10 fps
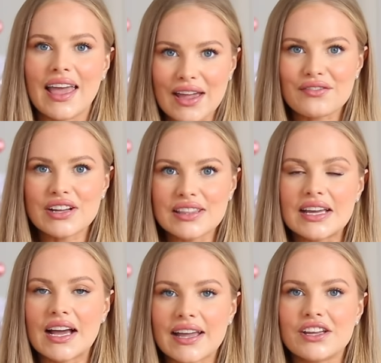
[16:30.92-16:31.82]

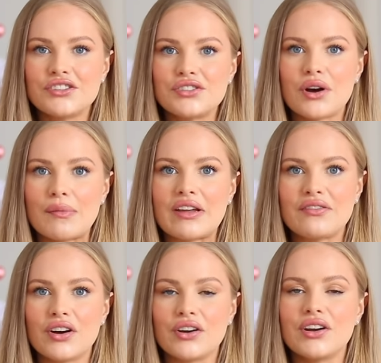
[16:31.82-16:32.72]
Everything I can do on my
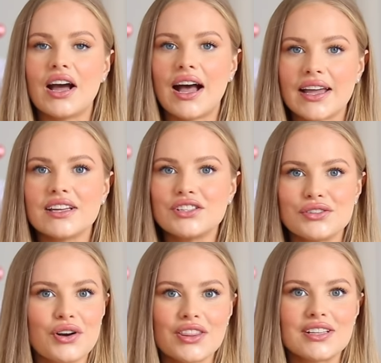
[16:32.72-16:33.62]
phone, I can
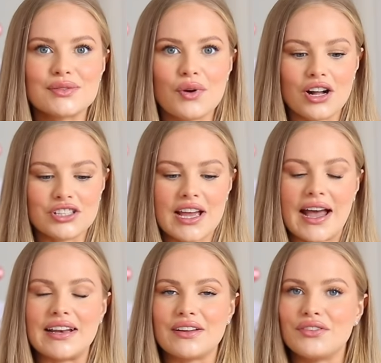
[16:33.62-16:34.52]
do on this watch.
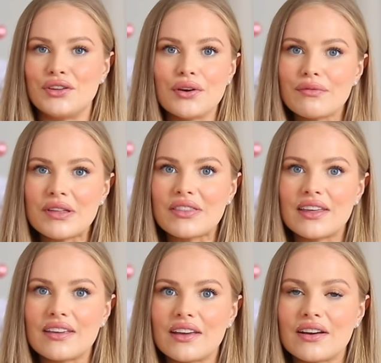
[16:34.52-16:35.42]
And if you have been
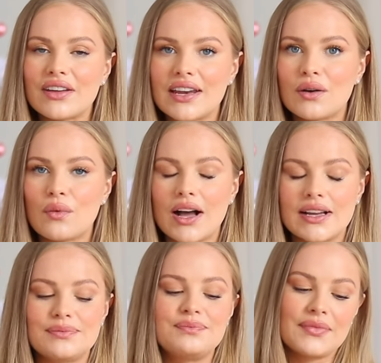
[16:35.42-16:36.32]
thinking of getting
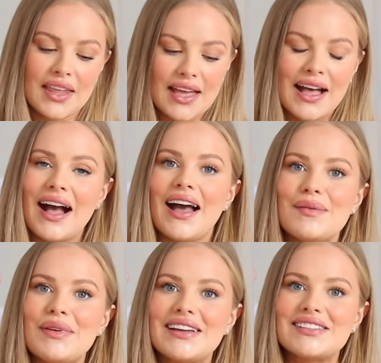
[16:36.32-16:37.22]
one, I
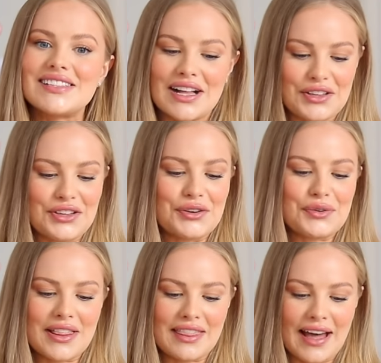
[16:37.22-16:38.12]
am here to tell
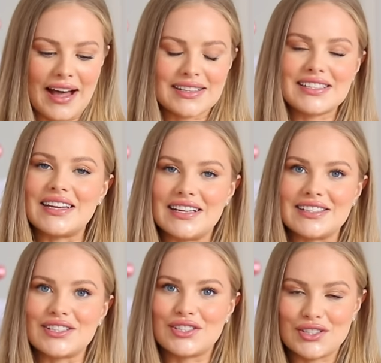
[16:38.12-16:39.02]
you that it
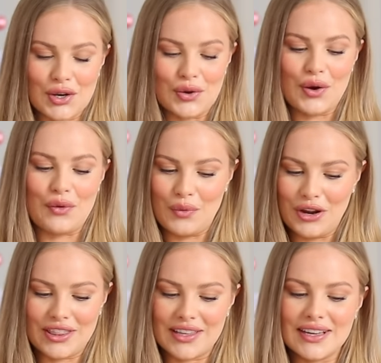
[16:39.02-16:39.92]
is so
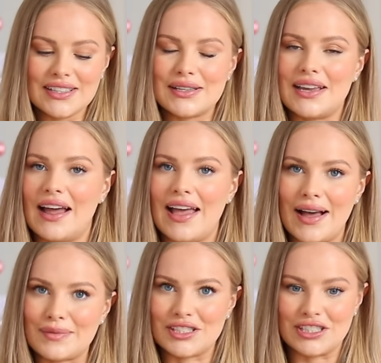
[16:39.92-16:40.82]
worth it and I
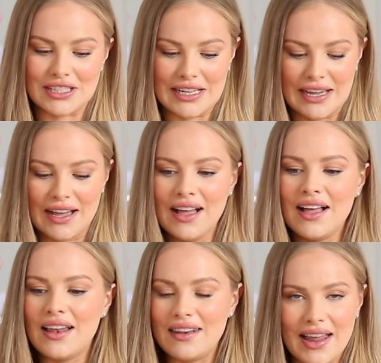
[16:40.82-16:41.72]
absolutely
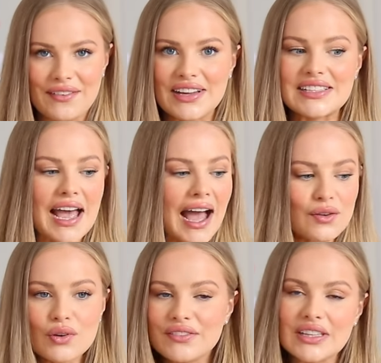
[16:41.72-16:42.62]
love it. And
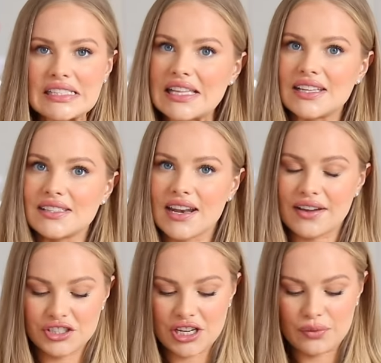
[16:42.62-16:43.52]
all of these things that
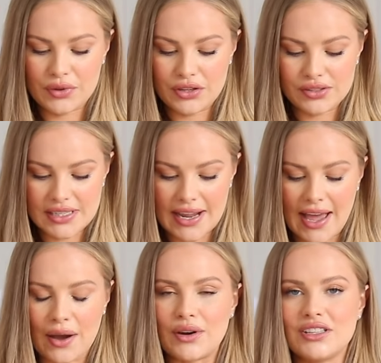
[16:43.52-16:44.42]
I've shared with you
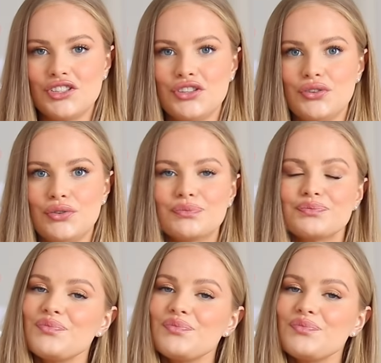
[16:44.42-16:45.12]
today, I wanted to